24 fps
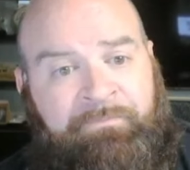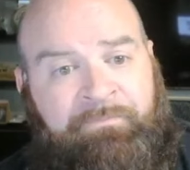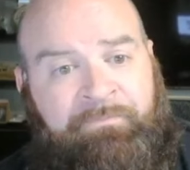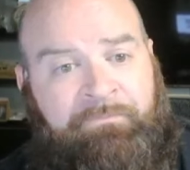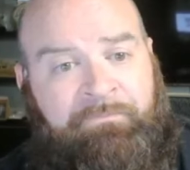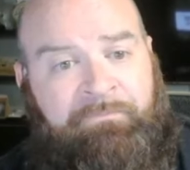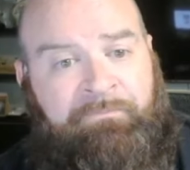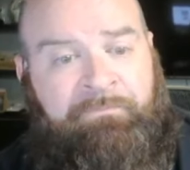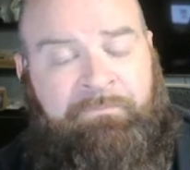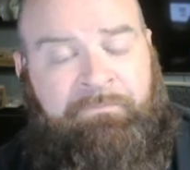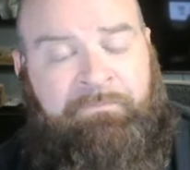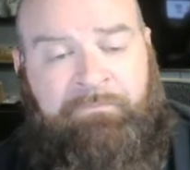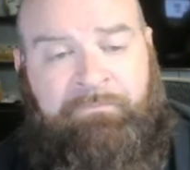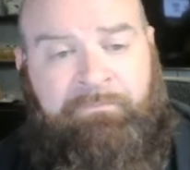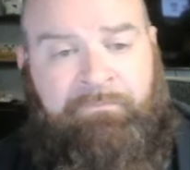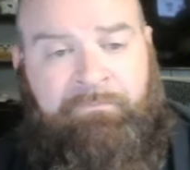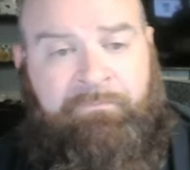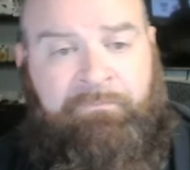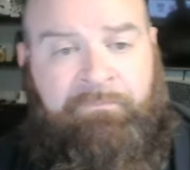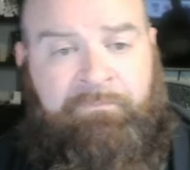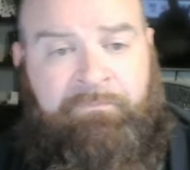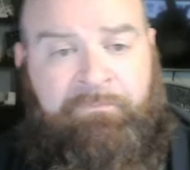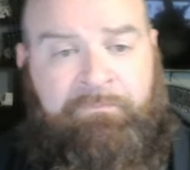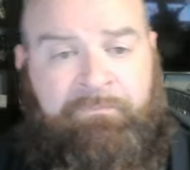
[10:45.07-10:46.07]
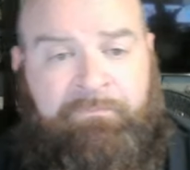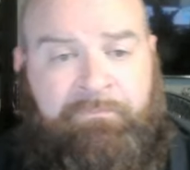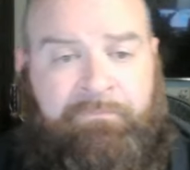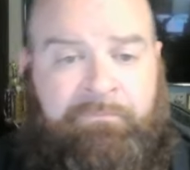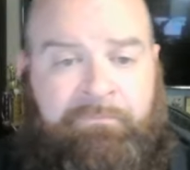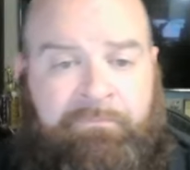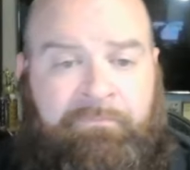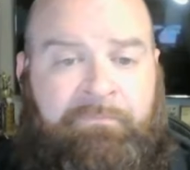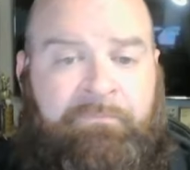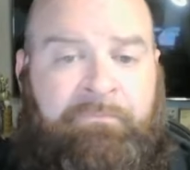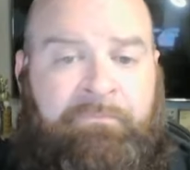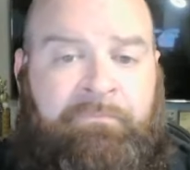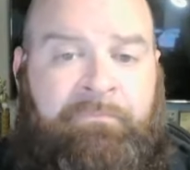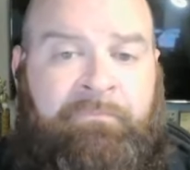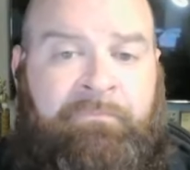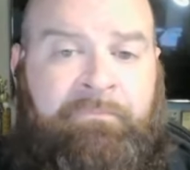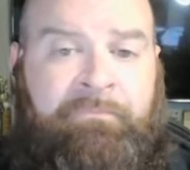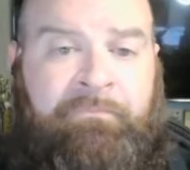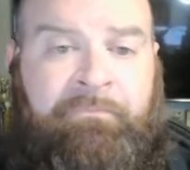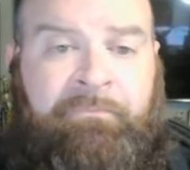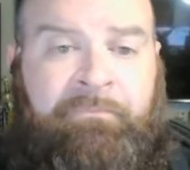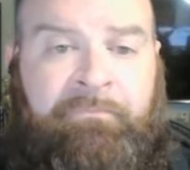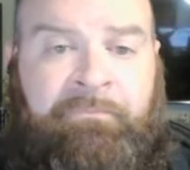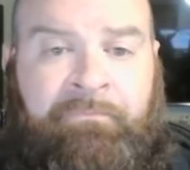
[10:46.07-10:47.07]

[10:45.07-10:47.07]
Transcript: Nobody speaks.